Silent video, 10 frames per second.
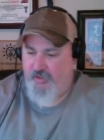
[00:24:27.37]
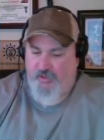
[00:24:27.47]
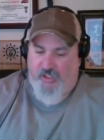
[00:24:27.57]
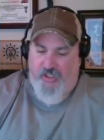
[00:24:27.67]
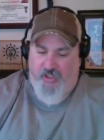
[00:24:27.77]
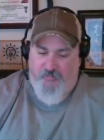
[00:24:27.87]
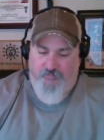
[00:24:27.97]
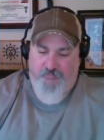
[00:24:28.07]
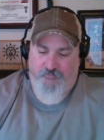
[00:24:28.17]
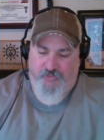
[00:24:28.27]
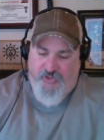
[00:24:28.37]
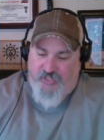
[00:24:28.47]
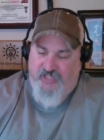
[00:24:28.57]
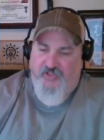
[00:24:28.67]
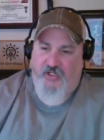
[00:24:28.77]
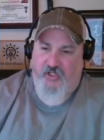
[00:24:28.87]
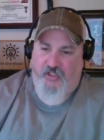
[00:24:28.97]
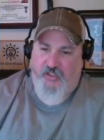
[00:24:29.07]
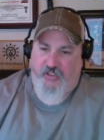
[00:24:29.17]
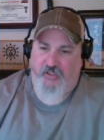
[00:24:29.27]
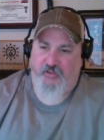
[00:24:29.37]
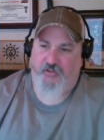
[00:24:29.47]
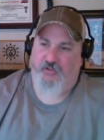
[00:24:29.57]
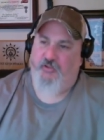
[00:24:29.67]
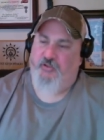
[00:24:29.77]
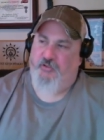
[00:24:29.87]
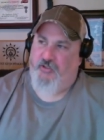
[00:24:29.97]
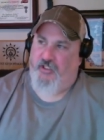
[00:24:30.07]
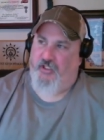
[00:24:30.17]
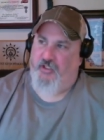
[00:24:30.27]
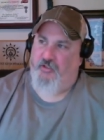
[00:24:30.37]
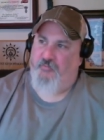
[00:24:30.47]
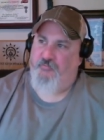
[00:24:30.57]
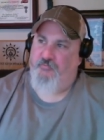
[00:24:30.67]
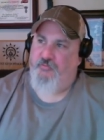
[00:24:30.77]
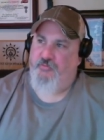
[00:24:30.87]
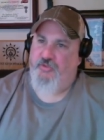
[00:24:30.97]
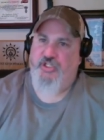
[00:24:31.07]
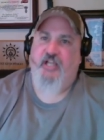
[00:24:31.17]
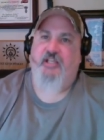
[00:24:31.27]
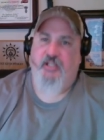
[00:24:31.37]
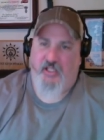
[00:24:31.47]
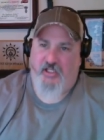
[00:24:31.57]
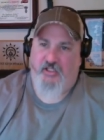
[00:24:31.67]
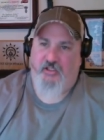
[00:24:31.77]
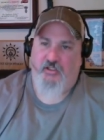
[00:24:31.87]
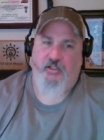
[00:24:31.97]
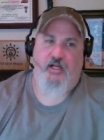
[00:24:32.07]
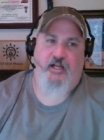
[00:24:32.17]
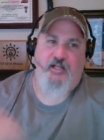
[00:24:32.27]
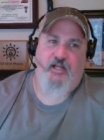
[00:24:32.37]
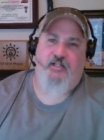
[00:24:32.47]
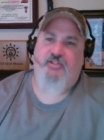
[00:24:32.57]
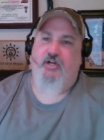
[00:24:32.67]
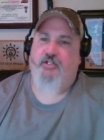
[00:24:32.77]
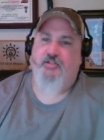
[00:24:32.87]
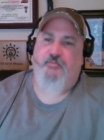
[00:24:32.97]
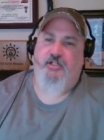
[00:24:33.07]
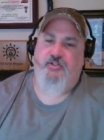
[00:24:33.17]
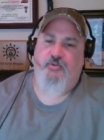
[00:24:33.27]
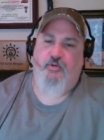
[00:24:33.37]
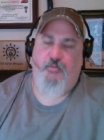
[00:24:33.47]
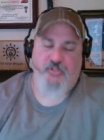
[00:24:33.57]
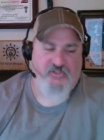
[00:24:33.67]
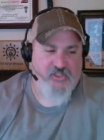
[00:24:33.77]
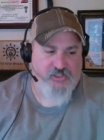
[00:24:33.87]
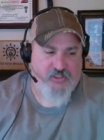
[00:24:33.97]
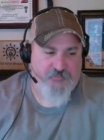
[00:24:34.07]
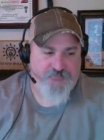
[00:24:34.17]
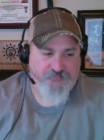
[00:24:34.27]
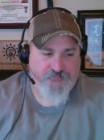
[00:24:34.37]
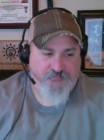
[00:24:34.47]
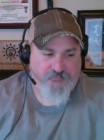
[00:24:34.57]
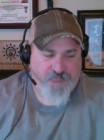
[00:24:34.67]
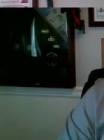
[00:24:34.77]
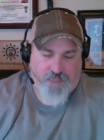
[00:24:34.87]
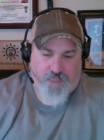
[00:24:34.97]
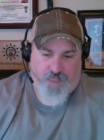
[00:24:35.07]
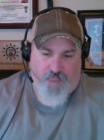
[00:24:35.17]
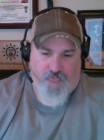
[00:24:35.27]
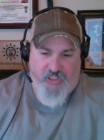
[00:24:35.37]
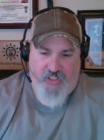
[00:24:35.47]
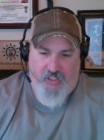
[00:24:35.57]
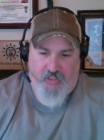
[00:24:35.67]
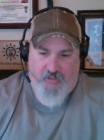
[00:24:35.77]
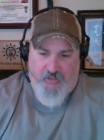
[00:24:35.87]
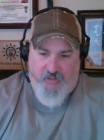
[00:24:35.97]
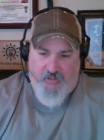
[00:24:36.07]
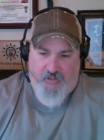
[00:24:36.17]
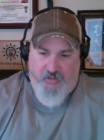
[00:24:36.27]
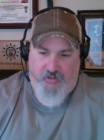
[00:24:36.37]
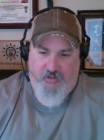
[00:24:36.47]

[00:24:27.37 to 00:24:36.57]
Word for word: Sure. Um, so they started uh, um, checking in. I kind of talked them onto our position, and uh,